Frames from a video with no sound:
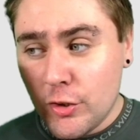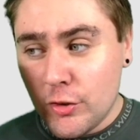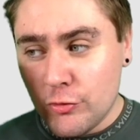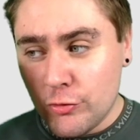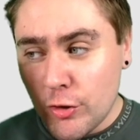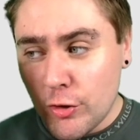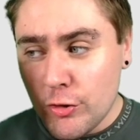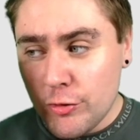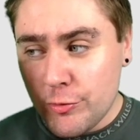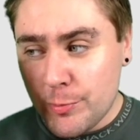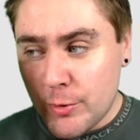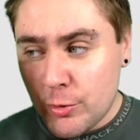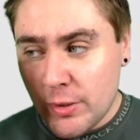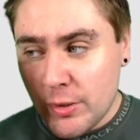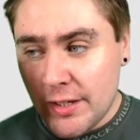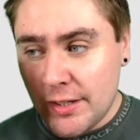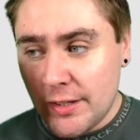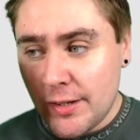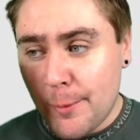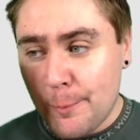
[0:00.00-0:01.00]
routes
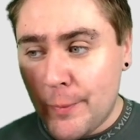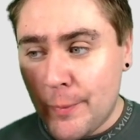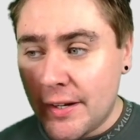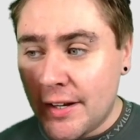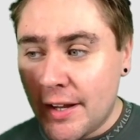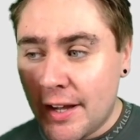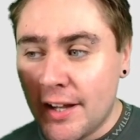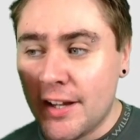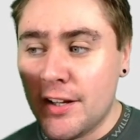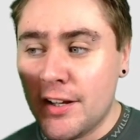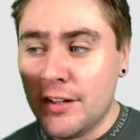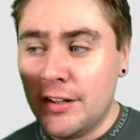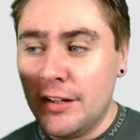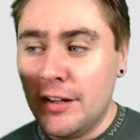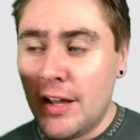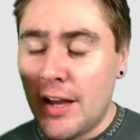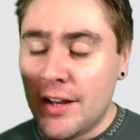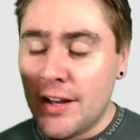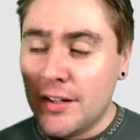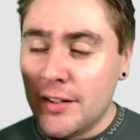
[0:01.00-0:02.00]
between Manhattan
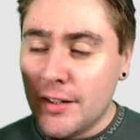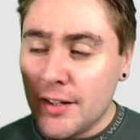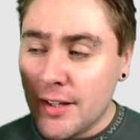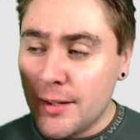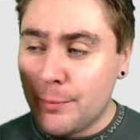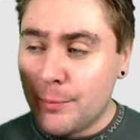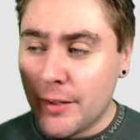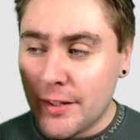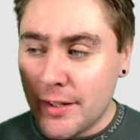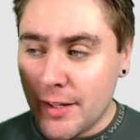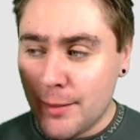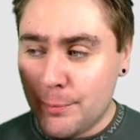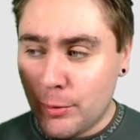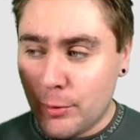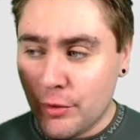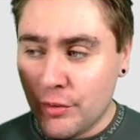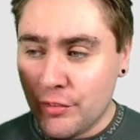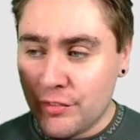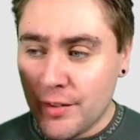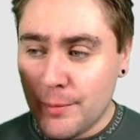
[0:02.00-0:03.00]
and nearby
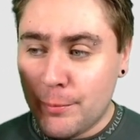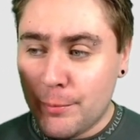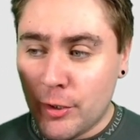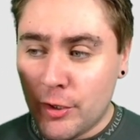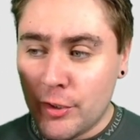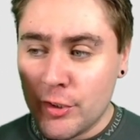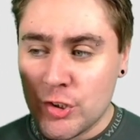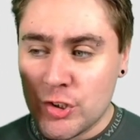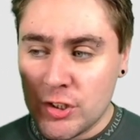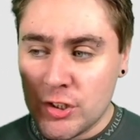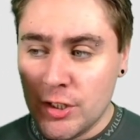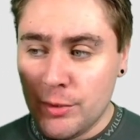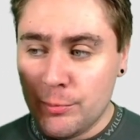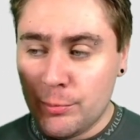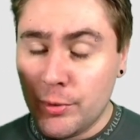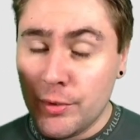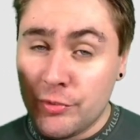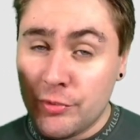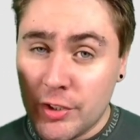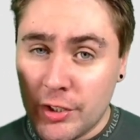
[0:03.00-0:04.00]
airports in partnership
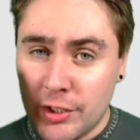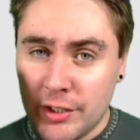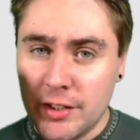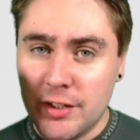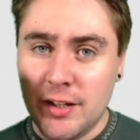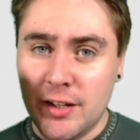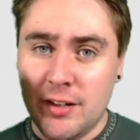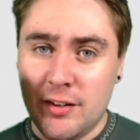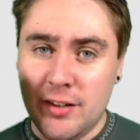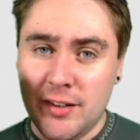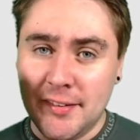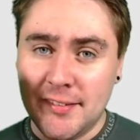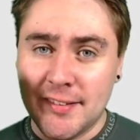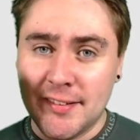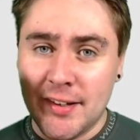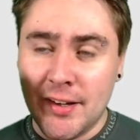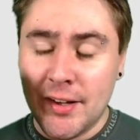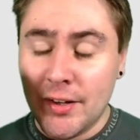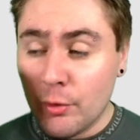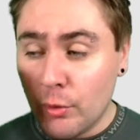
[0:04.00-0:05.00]
with United Airlines.
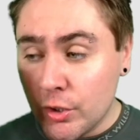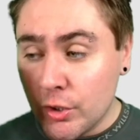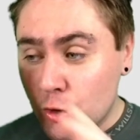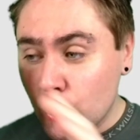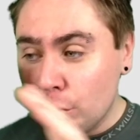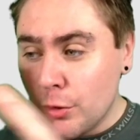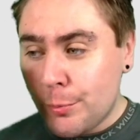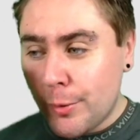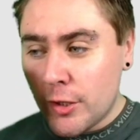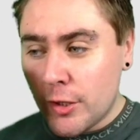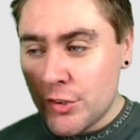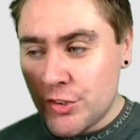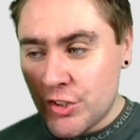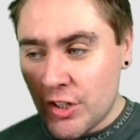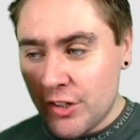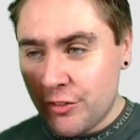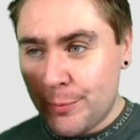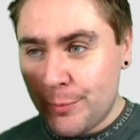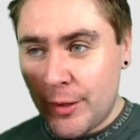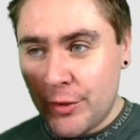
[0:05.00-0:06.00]
Now, I do
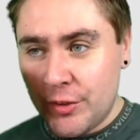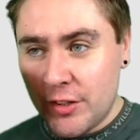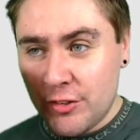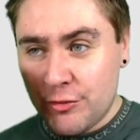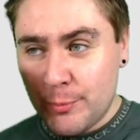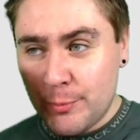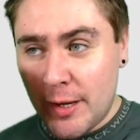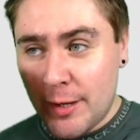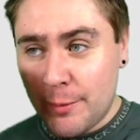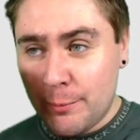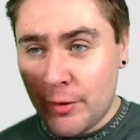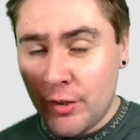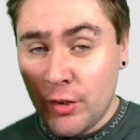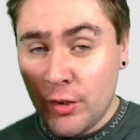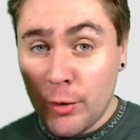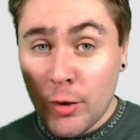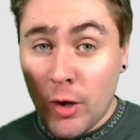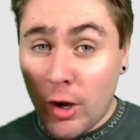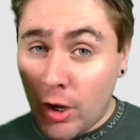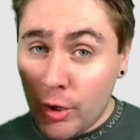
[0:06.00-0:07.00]
apologise about this map.
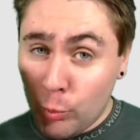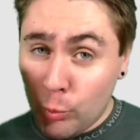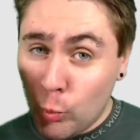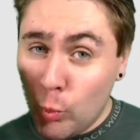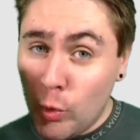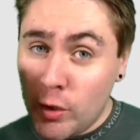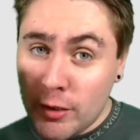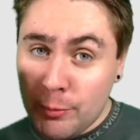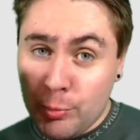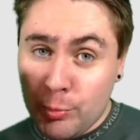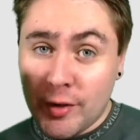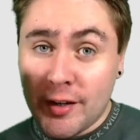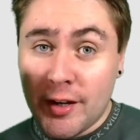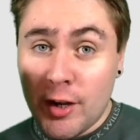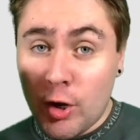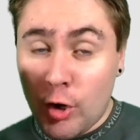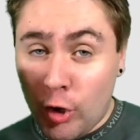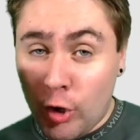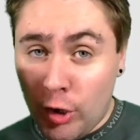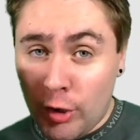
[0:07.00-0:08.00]
I will bring it
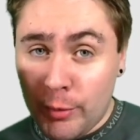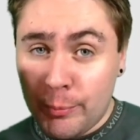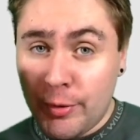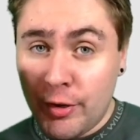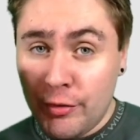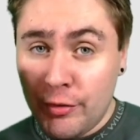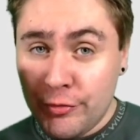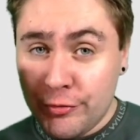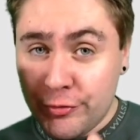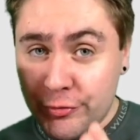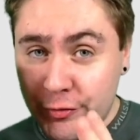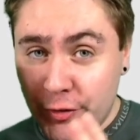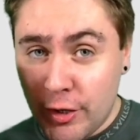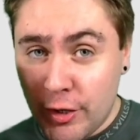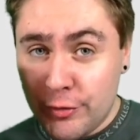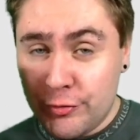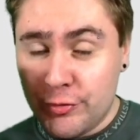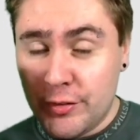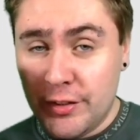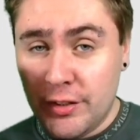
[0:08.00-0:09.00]
up
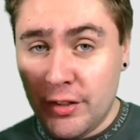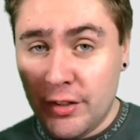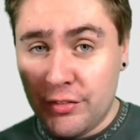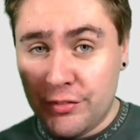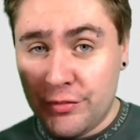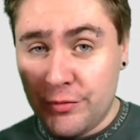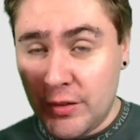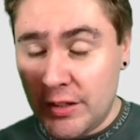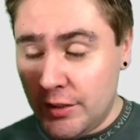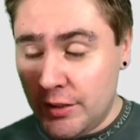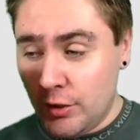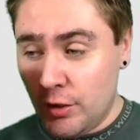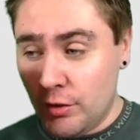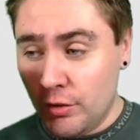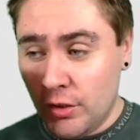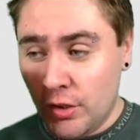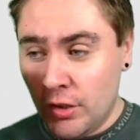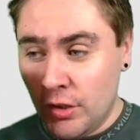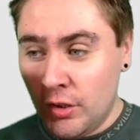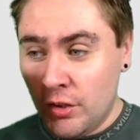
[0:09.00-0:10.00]
further in this video
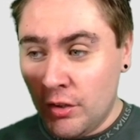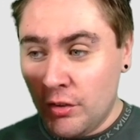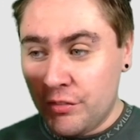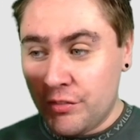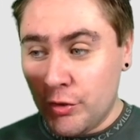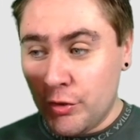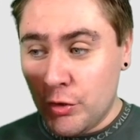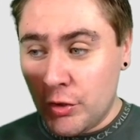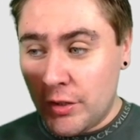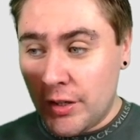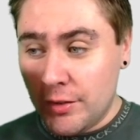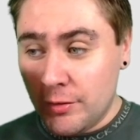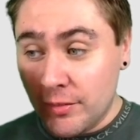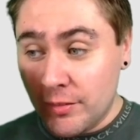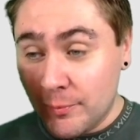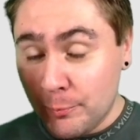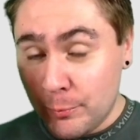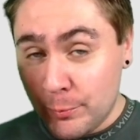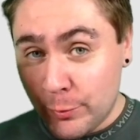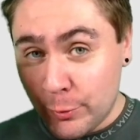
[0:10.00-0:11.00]
so you can
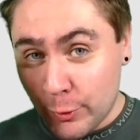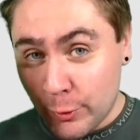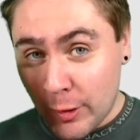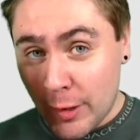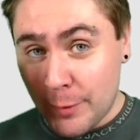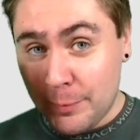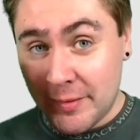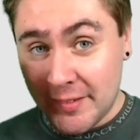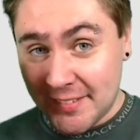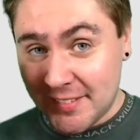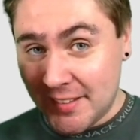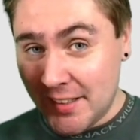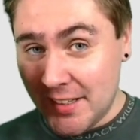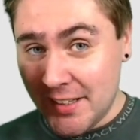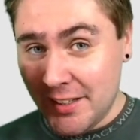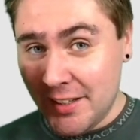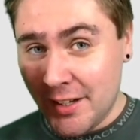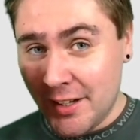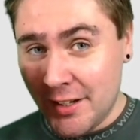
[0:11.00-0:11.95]
proper see